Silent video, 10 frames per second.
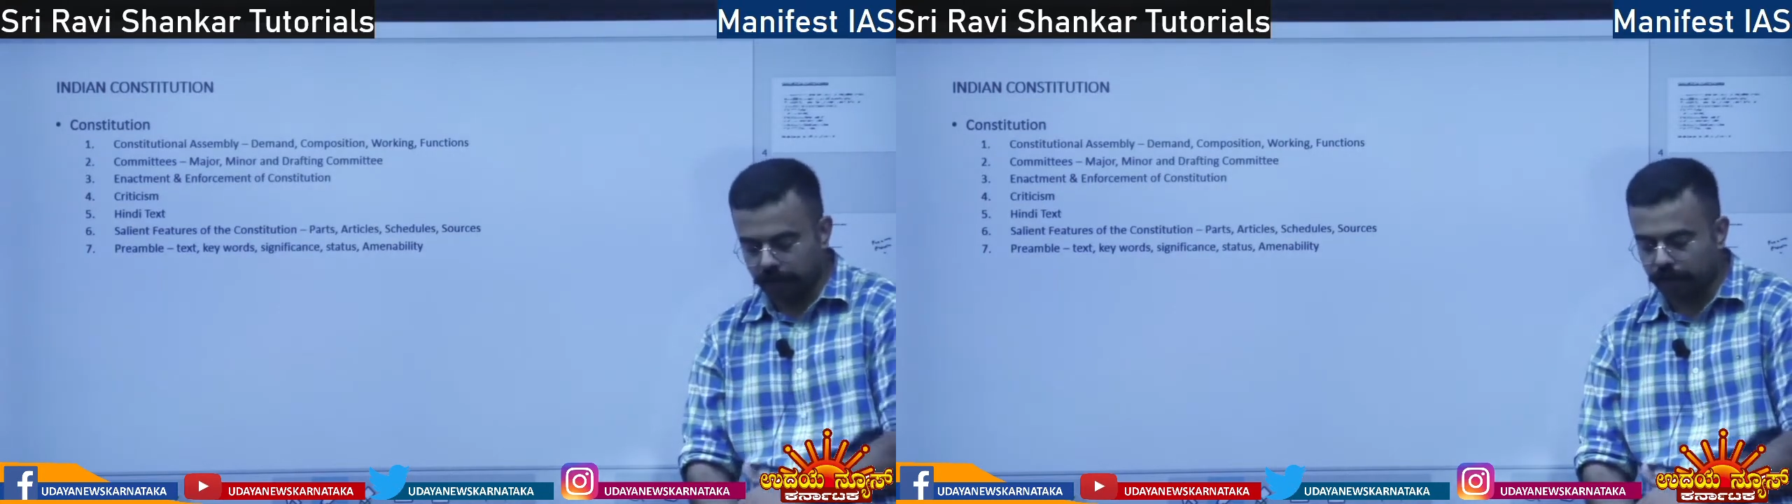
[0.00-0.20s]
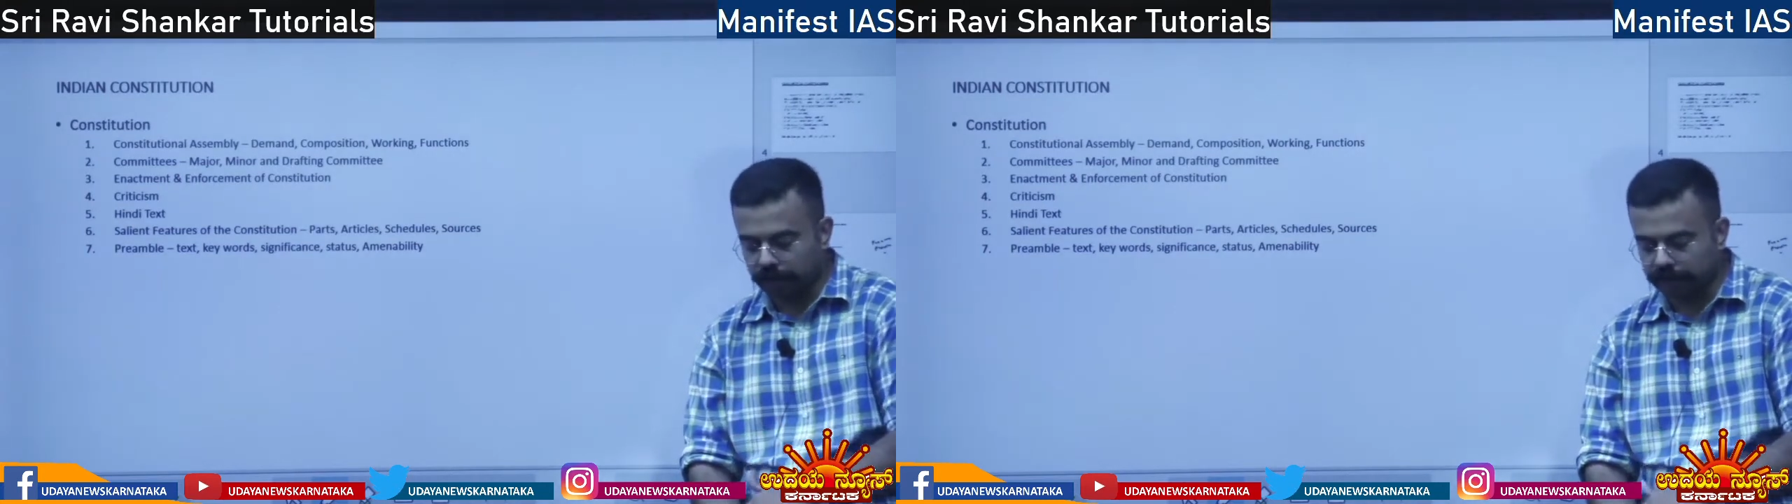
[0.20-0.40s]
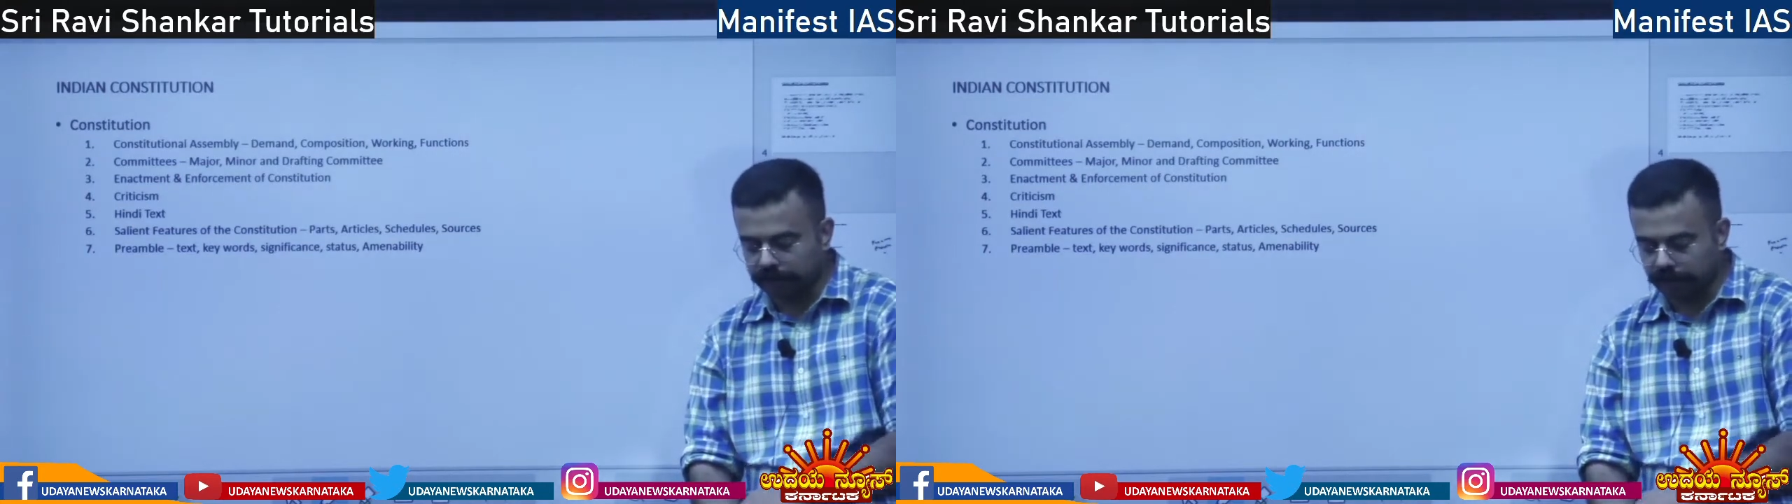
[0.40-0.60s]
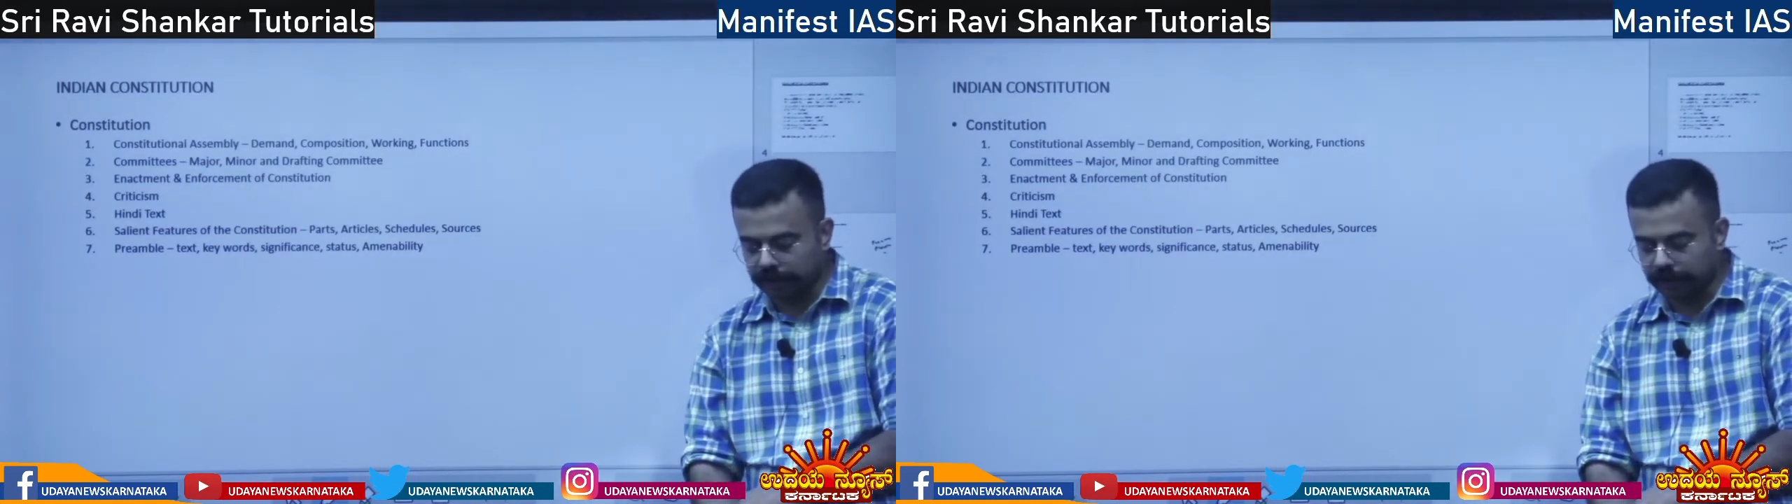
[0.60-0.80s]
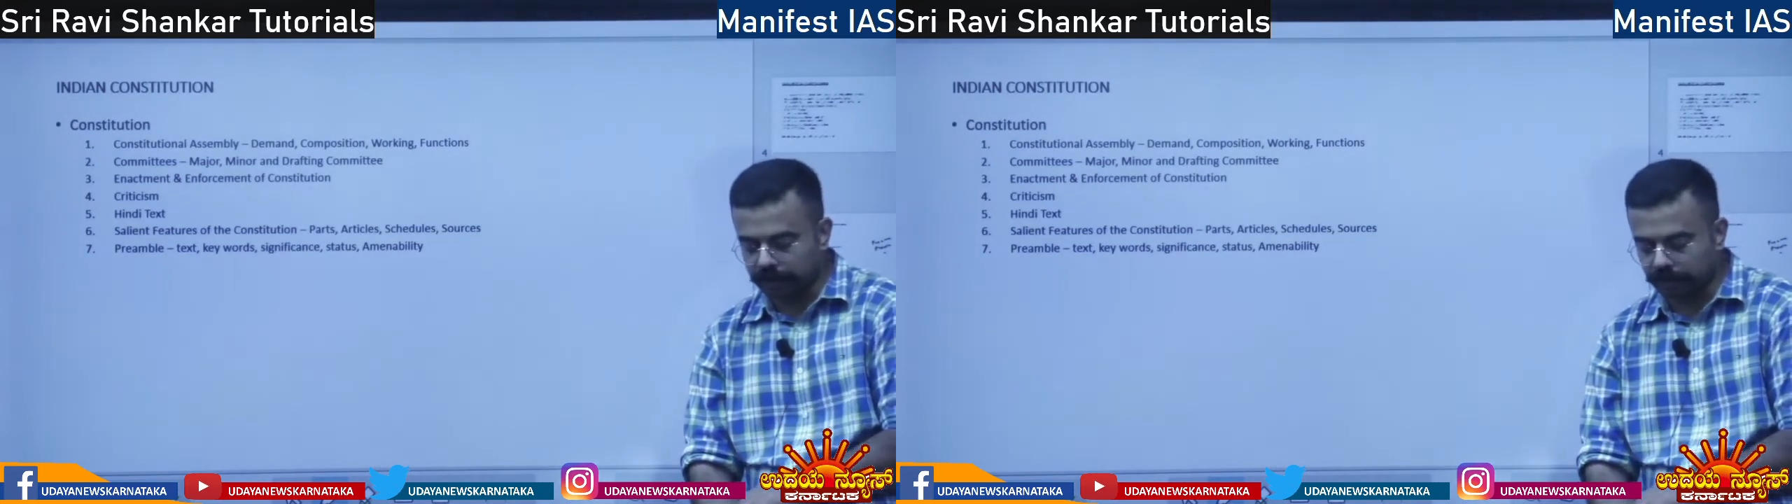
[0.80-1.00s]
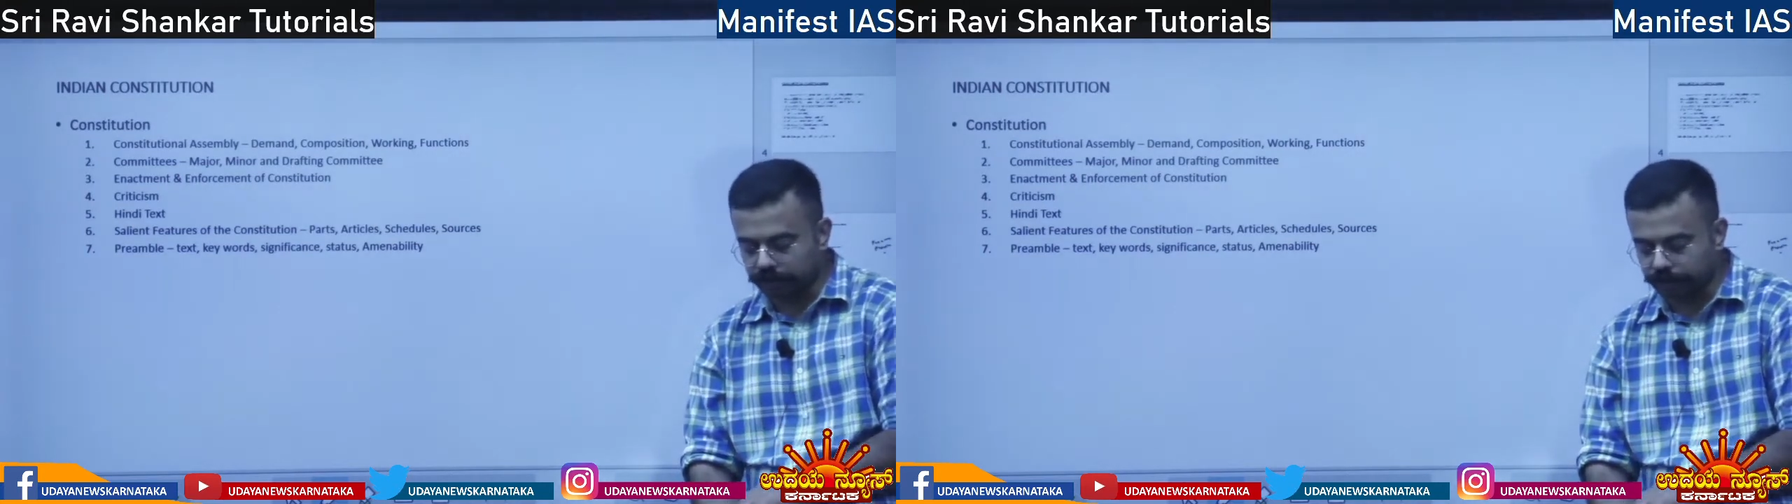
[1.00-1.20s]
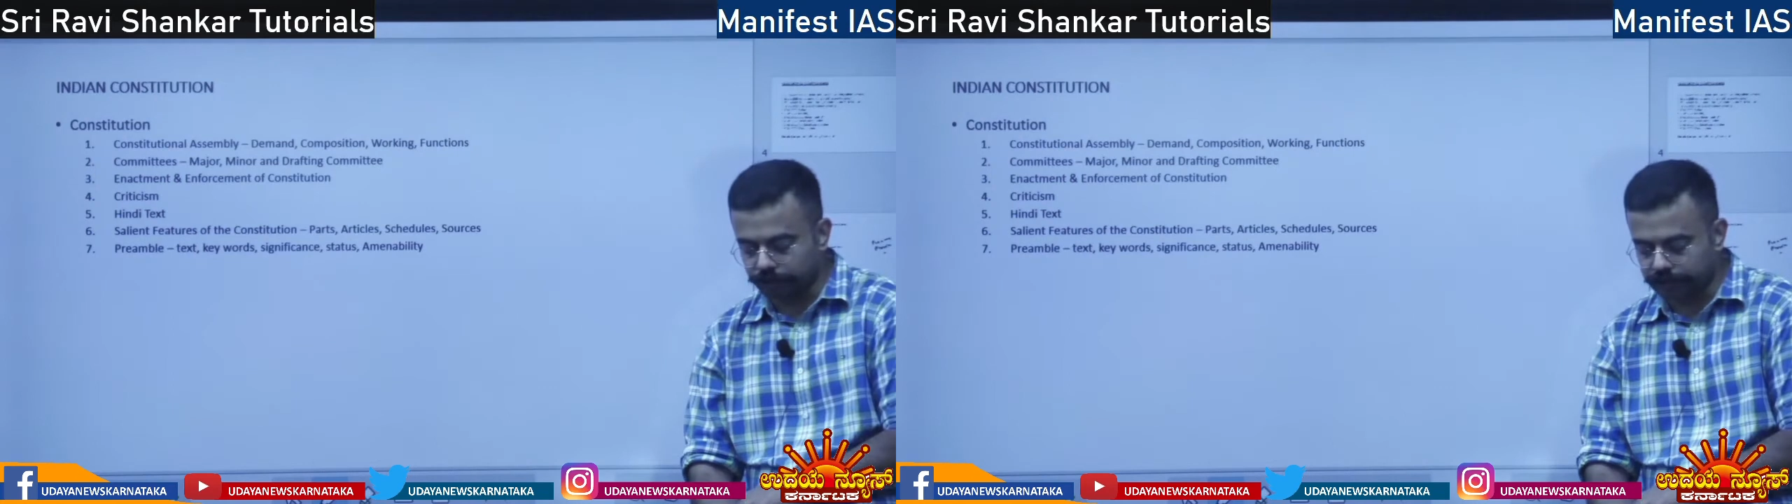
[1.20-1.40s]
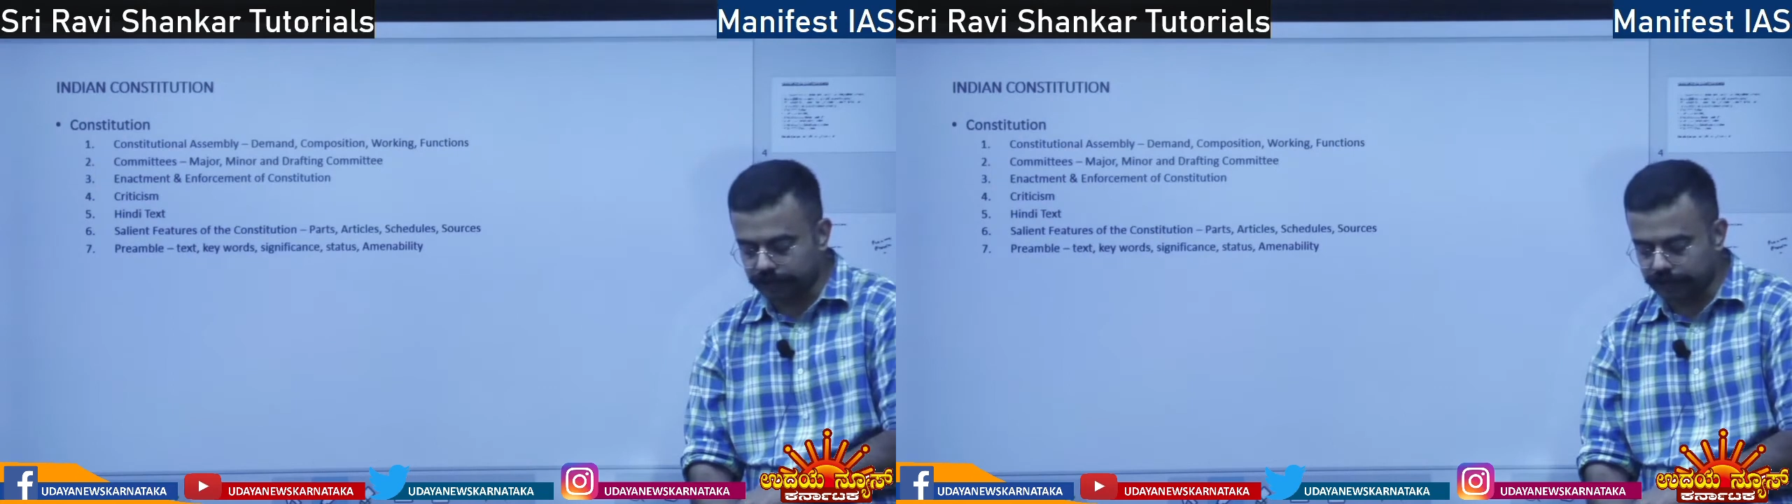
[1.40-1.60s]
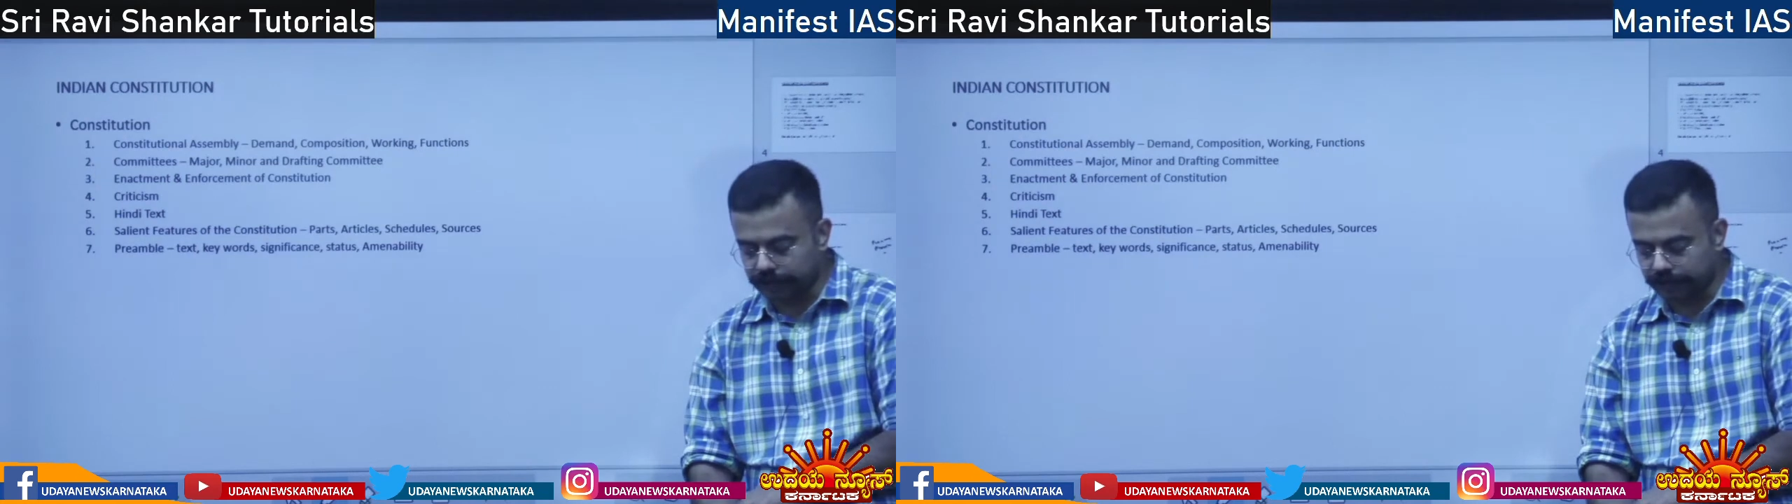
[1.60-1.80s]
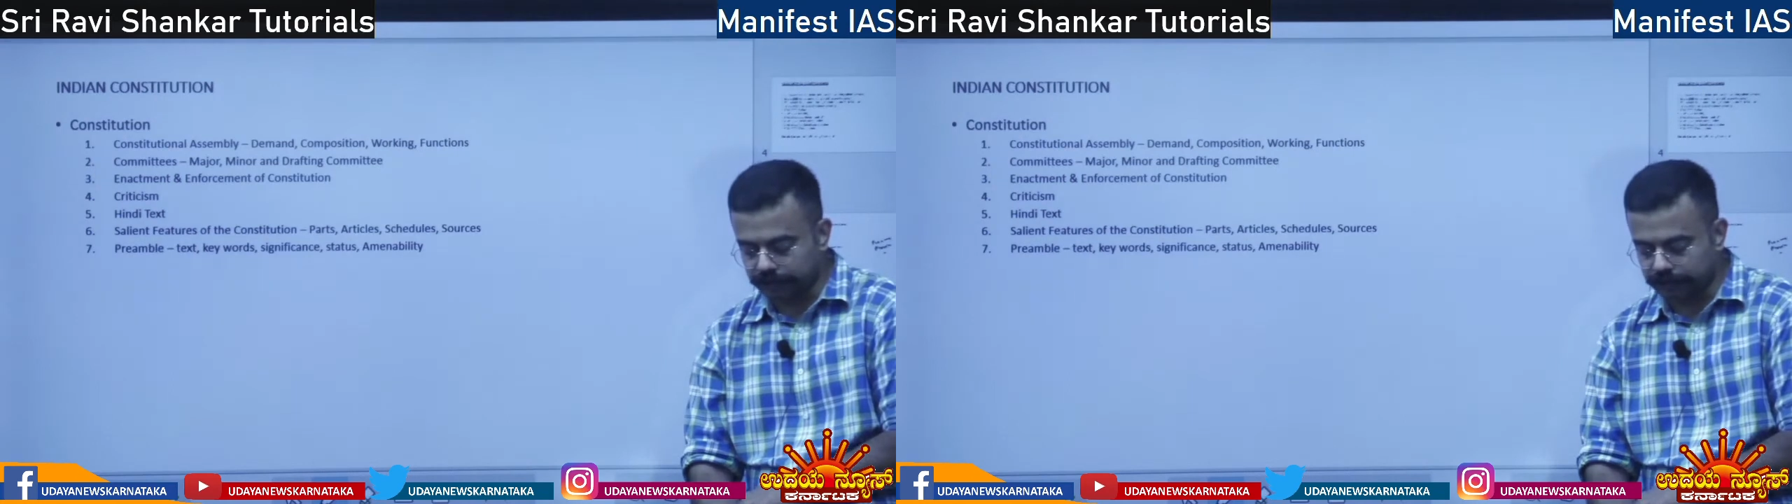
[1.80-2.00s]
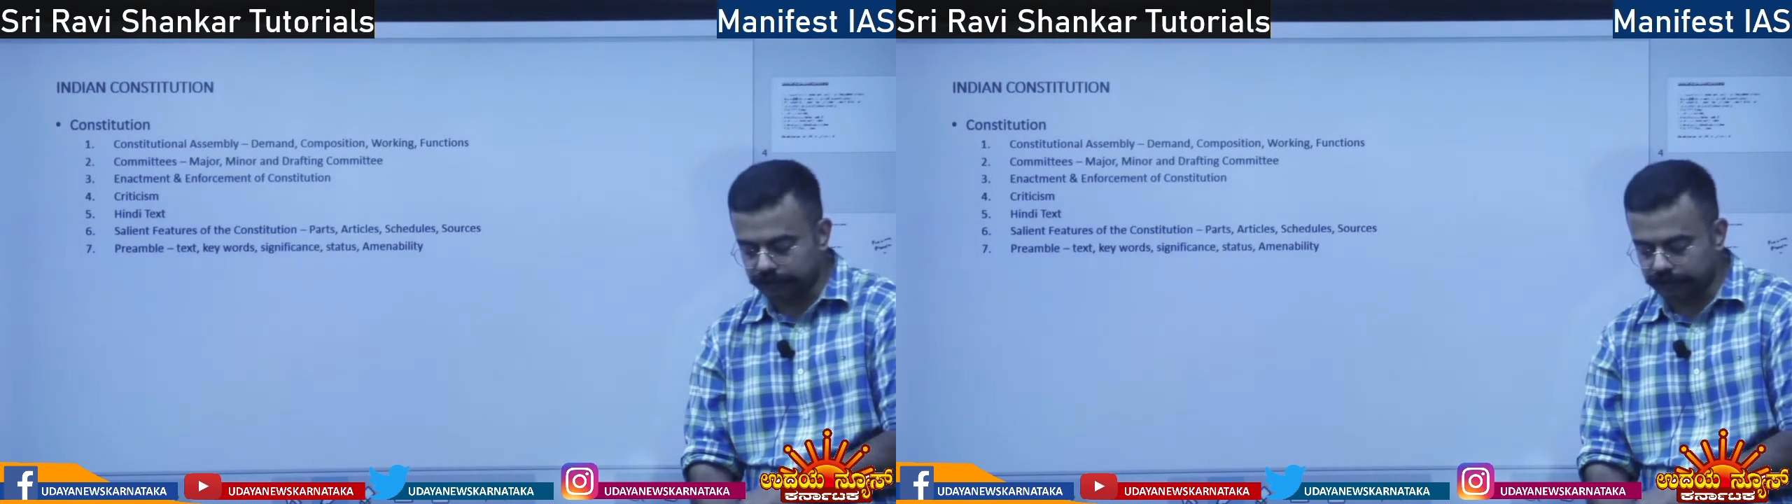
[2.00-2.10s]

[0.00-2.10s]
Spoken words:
What is the Indian Constitution Day?